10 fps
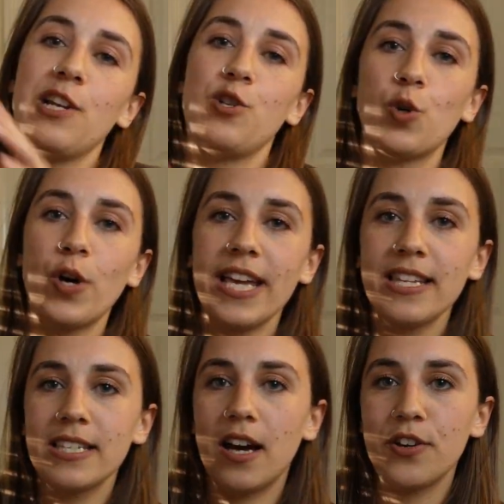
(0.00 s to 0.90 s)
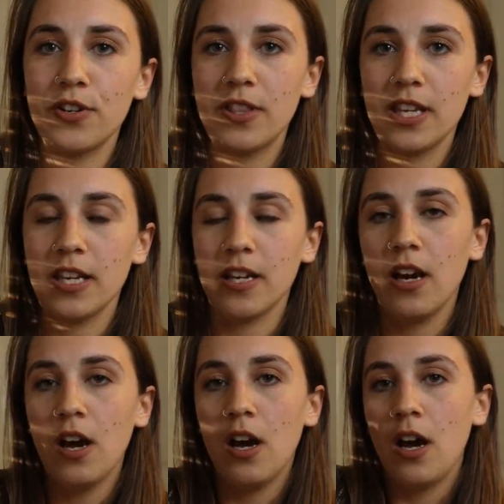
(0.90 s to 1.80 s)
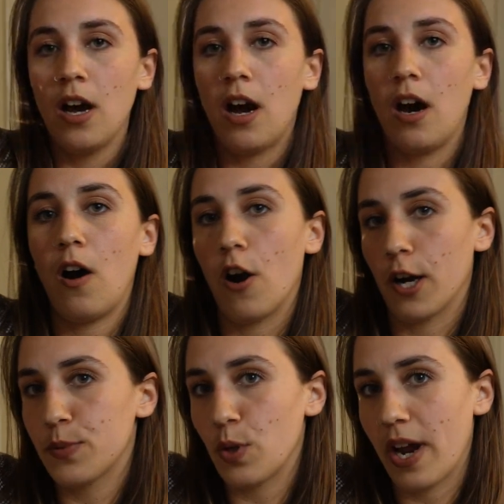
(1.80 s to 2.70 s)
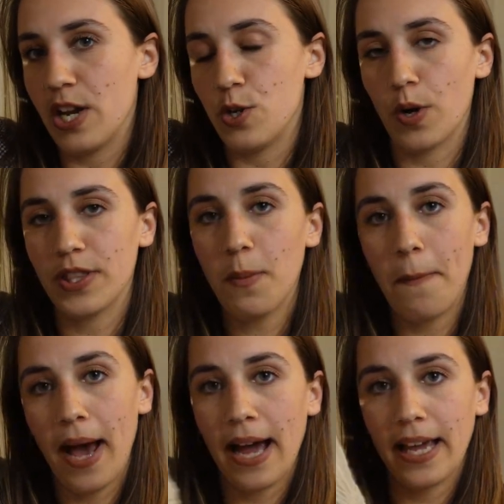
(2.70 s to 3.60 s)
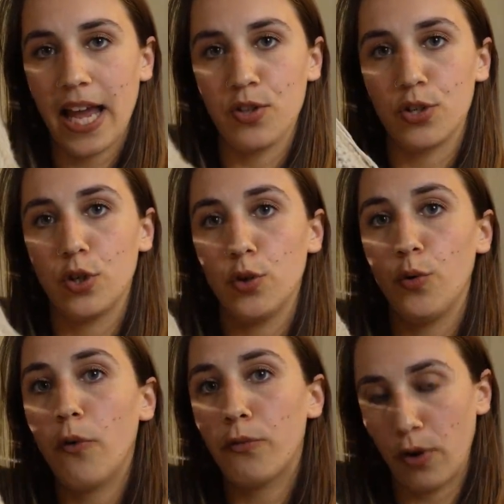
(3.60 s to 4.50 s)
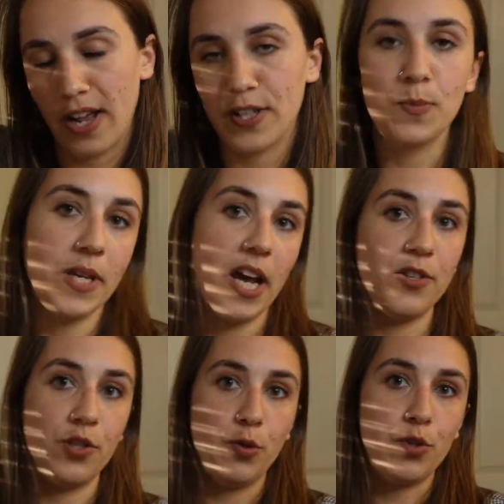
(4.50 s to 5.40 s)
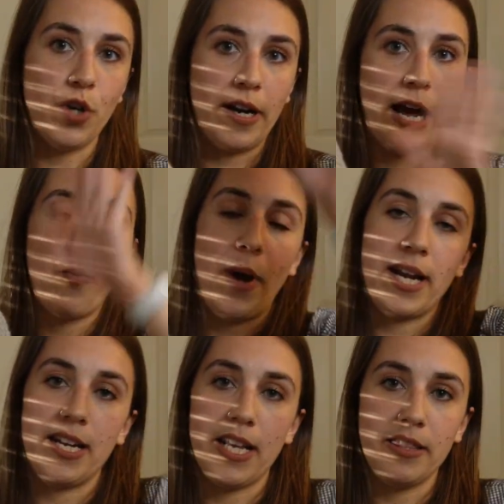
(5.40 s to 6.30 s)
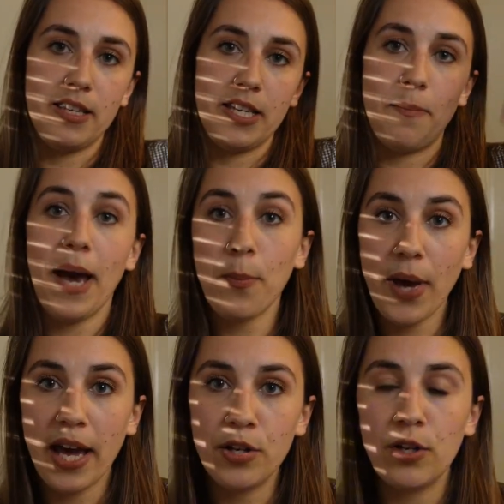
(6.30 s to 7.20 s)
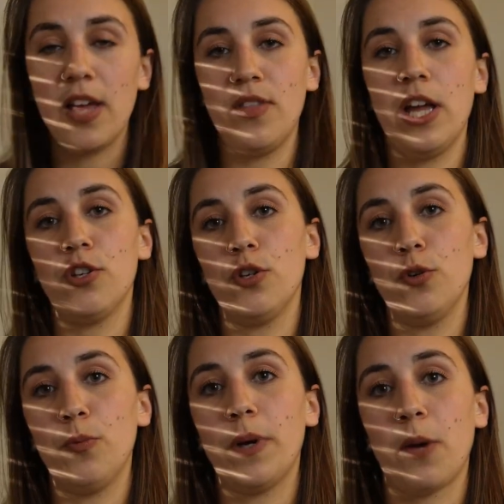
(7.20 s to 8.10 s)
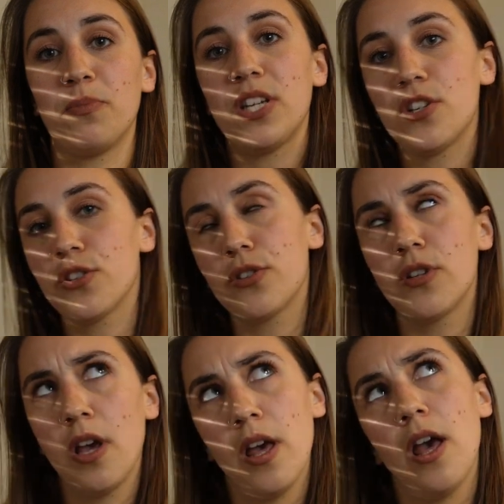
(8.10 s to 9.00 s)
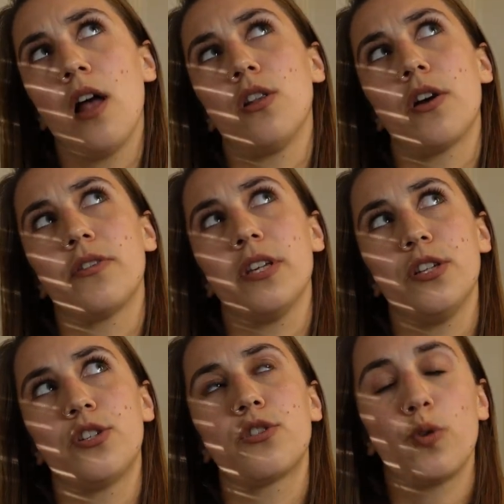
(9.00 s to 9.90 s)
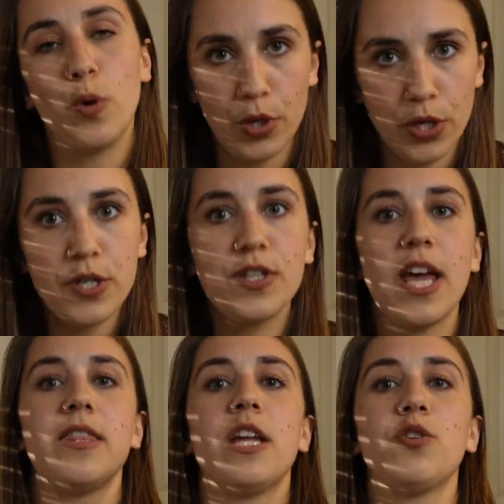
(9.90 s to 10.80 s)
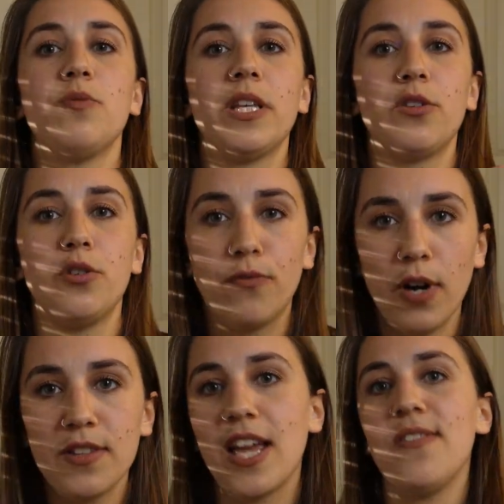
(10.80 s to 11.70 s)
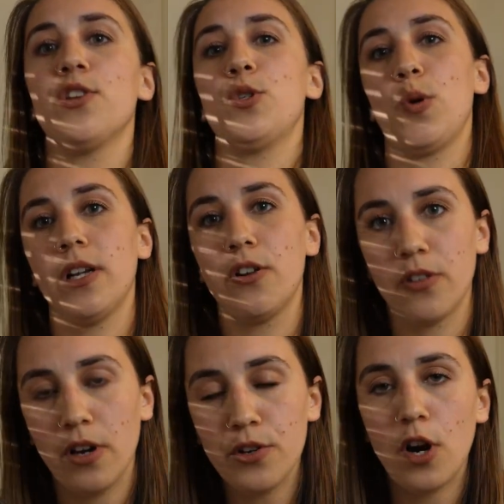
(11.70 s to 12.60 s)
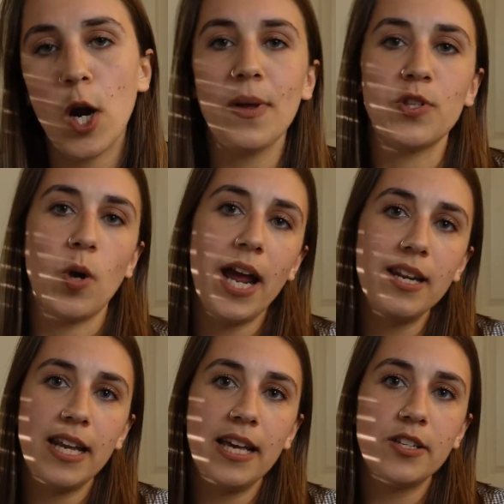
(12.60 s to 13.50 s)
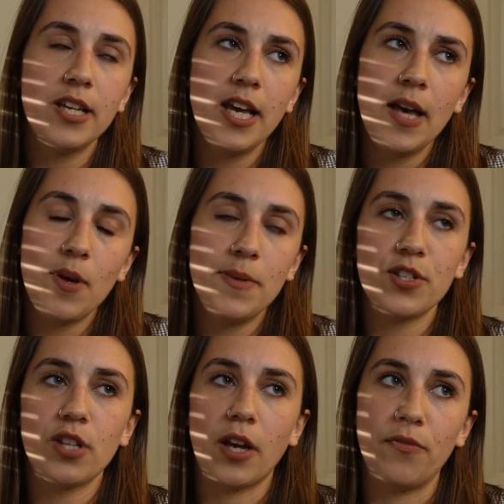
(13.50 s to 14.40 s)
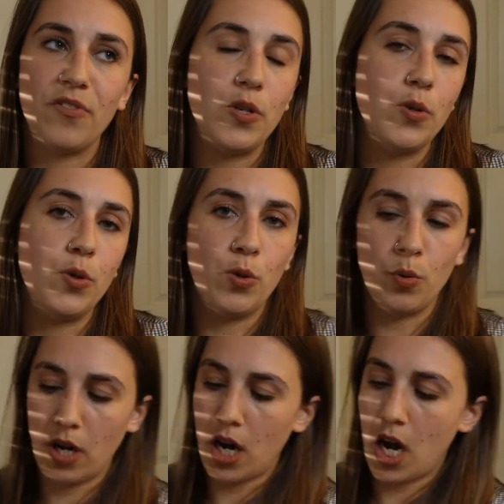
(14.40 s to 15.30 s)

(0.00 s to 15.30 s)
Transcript: joined under the arm, so I had joined the back and the 2 fronts, because you start out by knitting the back panel and then you pick up stitches along the shoulders, and then you knit the 2 fronts, and then you join under the underarm. And so I had knit maybe just like a few